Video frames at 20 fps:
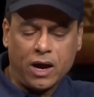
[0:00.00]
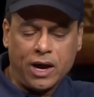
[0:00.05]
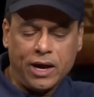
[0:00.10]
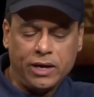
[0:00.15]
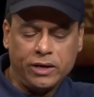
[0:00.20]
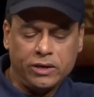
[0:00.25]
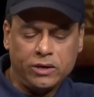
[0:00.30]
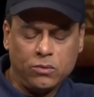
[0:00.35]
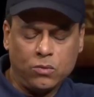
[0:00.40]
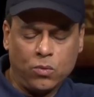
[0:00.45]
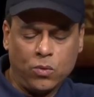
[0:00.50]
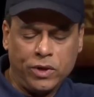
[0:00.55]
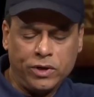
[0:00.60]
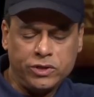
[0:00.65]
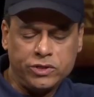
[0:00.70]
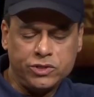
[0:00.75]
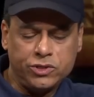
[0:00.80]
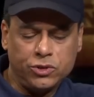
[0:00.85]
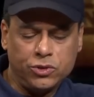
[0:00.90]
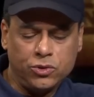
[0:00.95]
I
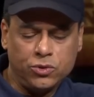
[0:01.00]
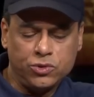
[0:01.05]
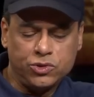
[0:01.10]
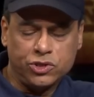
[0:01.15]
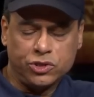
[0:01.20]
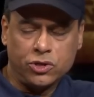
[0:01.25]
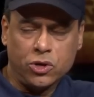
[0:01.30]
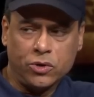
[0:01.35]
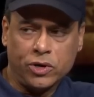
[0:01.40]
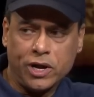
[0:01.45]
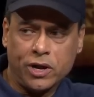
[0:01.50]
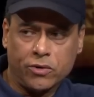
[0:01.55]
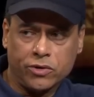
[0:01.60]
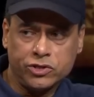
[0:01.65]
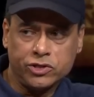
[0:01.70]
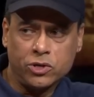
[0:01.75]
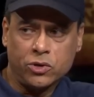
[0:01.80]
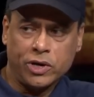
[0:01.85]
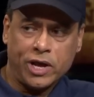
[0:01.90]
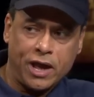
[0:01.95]
went to Sedona,
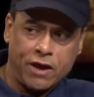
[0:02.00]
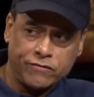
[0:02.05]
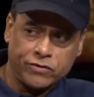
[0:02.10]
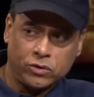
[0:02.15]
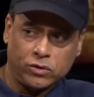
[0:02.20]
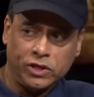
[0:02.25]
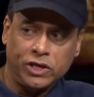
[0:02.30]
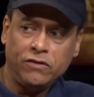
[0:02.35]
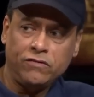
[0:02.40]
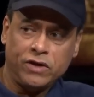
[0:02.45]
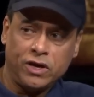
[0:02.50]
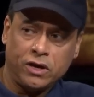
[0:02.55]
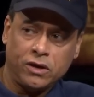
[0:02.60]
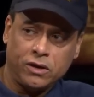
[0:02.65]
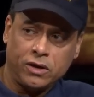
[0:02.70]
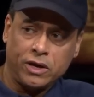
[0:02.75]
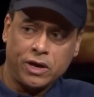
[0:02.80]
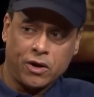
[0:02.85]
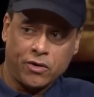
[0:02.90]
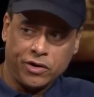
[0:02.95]
Arizona after
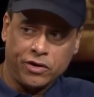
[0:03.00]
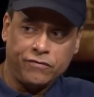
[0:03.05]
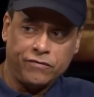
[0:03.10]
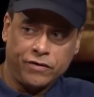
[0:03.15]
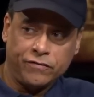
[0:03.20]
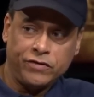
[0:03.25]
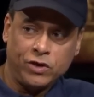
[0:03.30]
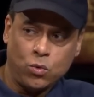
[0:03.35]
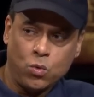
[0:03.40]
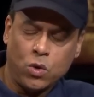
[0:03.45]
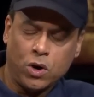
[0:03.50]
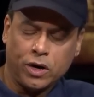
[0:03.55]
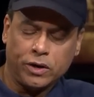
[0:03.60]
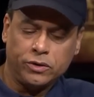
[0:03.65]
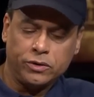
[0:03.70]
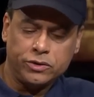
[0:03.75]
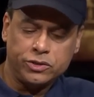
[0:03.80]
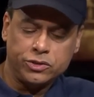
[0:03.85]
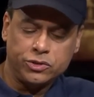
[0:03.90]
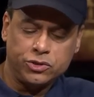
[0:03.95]
leaving Area
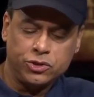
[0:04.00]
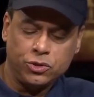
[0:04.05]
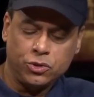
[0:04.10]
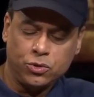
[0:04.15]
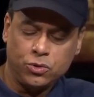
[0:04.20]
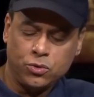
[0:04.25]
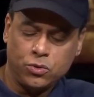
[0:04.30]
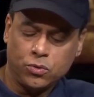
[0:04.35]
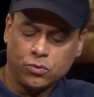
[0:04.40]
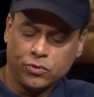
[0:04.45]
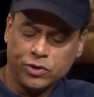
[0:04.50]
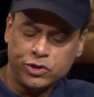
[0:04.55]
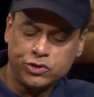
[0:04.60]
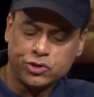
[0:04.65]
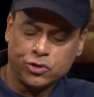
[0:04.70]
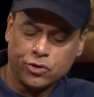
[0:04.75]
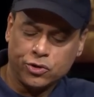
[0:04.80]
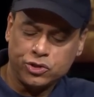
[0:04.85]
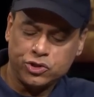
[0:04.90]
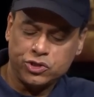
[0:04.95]
fifty-one to do
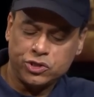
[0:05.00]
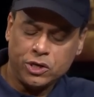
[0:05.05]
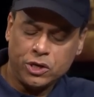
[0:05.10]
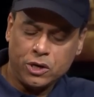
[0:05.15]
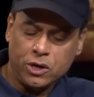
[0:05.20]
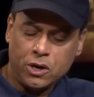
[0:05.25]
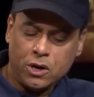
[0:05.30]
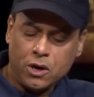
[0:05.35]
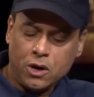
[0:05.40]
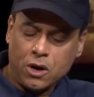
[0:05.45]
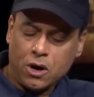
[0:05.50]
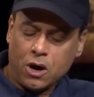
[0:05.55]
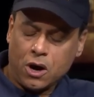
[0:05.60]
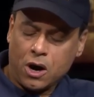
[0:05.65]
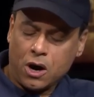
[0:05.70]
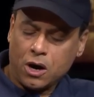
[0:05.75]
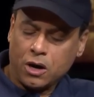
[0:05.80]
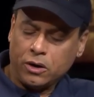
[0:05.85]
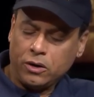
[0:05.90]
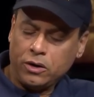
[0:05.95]
research
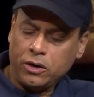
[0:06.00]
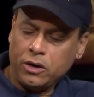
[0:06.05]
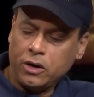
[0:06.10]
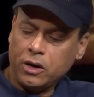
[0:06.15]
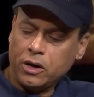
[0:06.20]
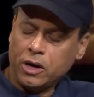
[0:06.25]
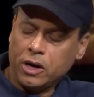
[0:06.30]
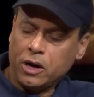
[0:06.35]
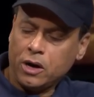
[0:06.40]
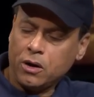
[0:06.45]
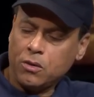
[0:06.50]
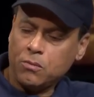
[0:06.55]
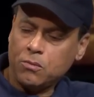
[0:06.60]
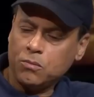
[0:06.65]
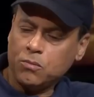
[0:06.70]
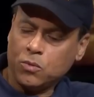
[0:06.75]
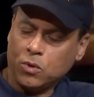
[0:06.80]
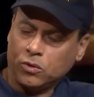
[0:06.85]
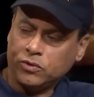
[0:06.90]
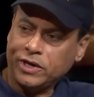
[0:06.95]
on, uh,
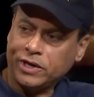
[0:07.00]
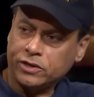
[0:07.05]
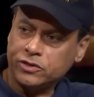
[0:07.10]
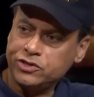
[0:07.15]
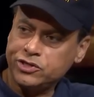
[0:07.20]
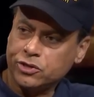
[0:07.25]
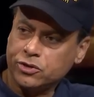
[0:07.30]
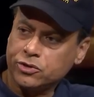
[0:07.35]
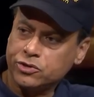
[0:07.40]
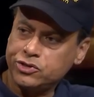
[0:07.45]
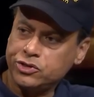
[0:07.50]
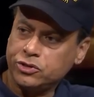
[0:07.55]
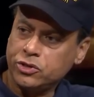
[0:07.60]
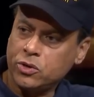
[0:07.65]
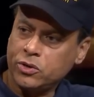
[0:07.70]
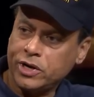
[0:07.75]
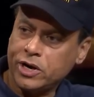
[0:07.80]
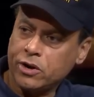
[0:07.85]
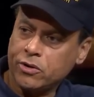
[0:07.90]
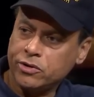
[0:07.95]
well, they consider
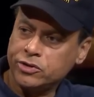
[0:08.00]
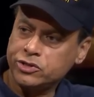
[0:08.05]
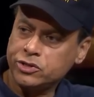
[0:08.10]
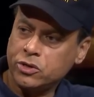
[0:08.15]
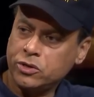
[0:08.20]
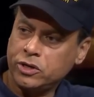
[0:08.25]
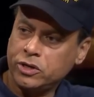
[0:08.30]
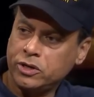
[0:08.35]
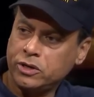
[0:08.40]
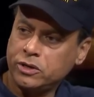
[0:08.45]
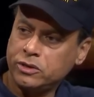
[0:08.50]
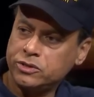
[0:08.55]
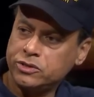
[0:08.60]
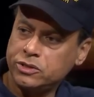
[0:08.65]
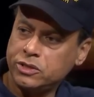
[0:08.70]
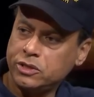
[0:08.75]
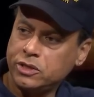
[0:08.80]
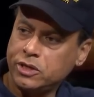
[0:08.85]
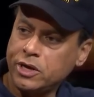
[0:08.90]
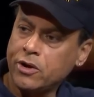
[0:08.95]
Sedona, Arizona,
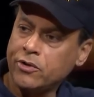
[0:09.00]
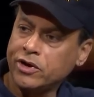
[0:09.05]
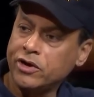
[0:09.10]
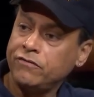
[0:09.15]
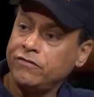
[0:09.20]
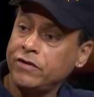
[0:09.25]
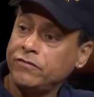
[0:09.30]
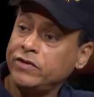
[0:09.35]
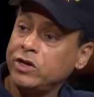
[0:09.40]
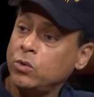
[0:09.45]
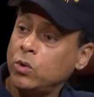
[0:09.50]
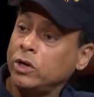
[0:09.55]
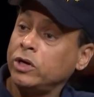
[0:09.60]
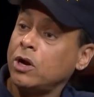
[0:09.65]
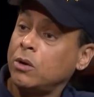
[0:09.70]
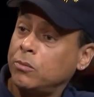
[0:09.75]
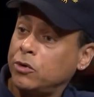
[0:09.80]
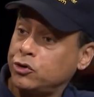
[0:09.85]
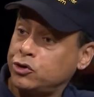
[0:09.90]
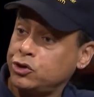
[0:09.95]
Area fifty-one
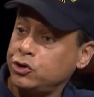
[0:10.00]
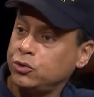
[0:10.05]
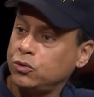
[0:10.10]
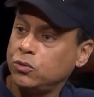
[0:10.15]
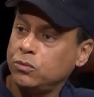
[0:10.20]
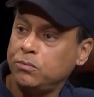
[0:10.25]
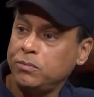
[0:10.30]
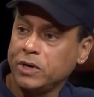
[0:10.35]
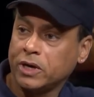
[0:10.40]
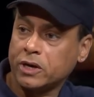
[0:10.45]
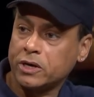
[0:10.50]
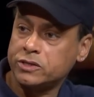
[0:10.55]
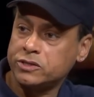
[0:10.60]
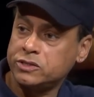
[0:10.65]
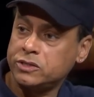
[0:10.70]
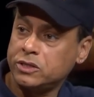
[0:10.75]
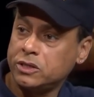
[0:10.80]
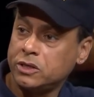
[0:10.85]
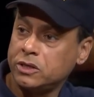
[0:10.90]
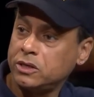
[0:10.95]
number two,
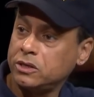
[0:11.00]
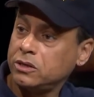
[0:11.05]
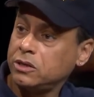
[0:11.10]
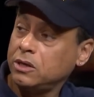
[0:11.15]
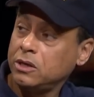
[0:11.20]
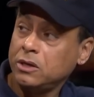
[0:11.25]
because the